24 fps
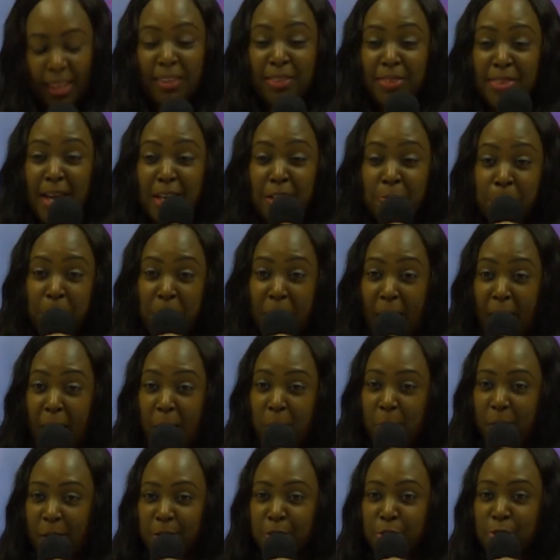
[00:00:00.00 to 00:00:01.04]
that
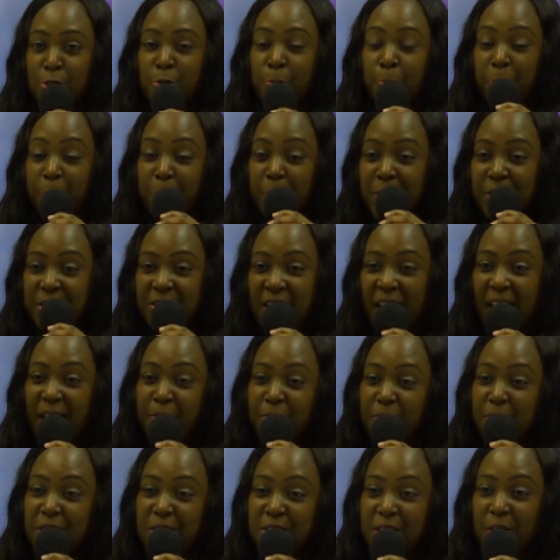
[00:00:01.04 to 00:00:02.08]
power to preach
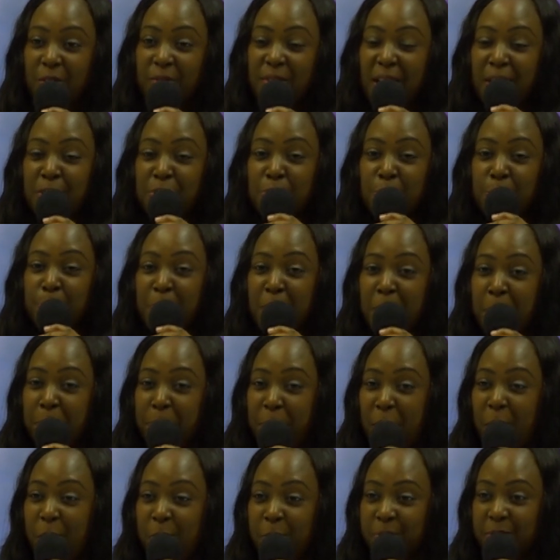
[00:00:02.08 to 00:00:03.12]
and reach out and to be
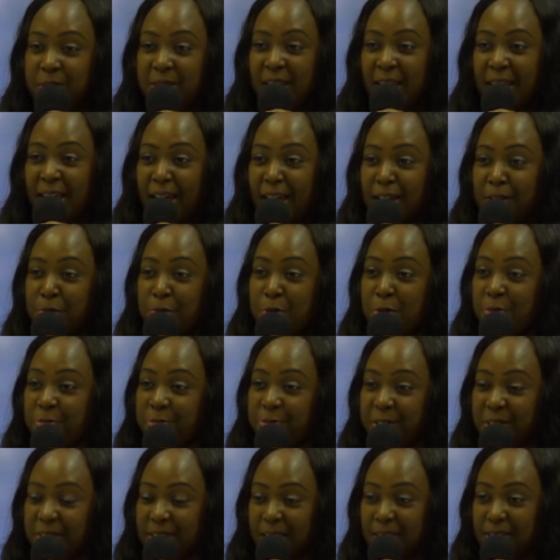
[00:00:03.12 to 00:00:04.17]
bold and
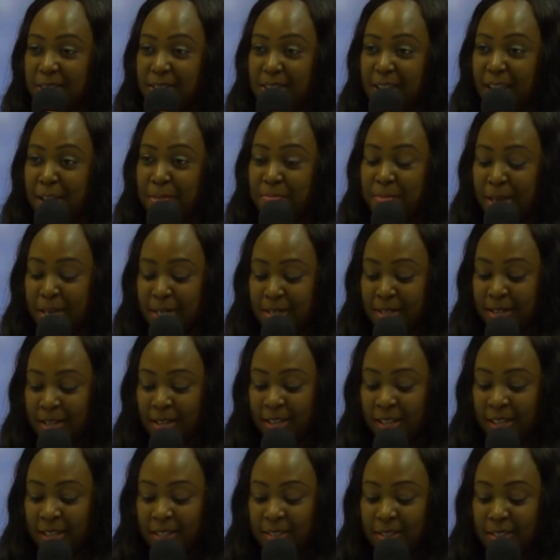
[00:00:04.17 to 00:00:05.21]
confident. Amen?
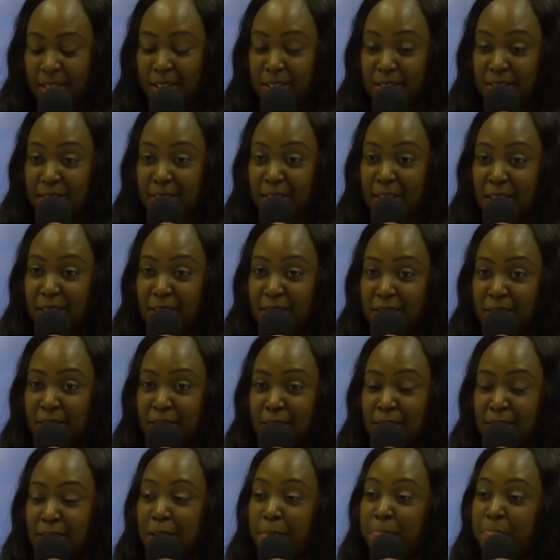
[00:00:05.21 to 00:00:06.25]
There's
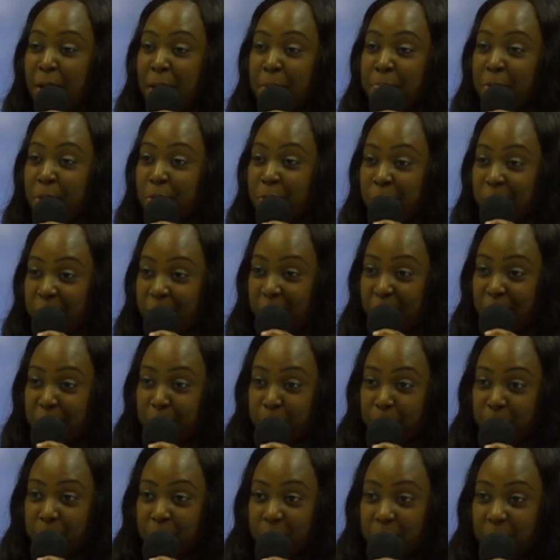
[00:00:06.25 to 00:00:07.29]
Sister Barbara on
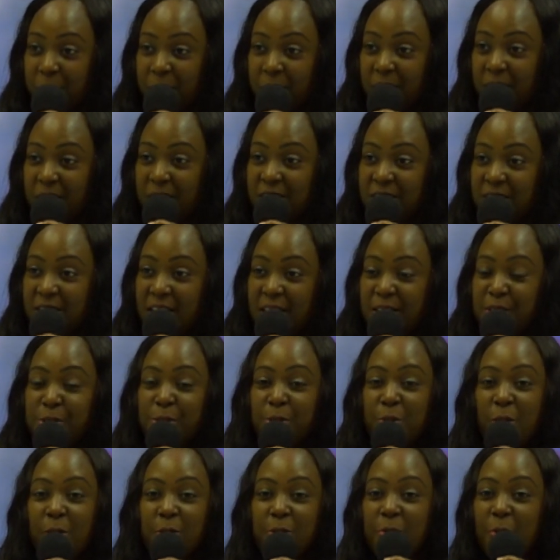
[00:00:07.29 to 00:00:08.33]
Facebook. She has
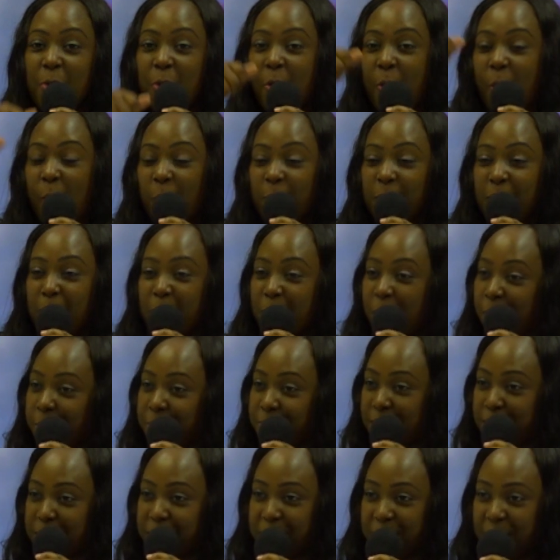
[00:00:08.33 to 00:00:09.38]
gone all around
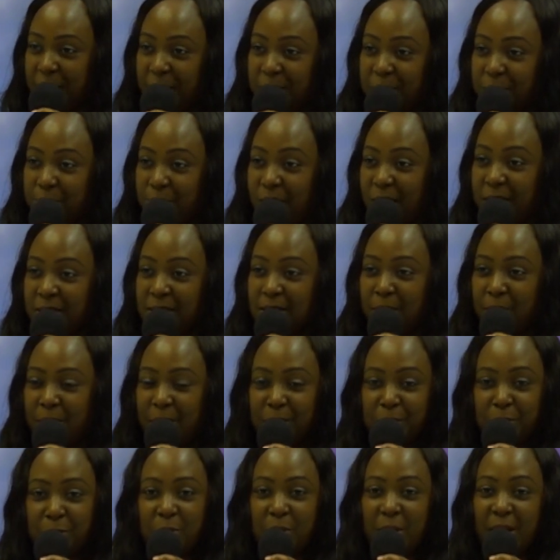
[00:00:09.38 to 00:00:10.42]
the States. Right now I
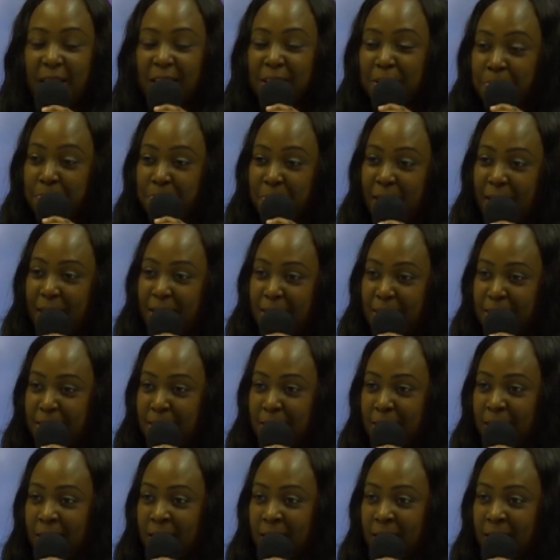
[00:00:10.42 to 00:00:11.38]
saw her in Maine.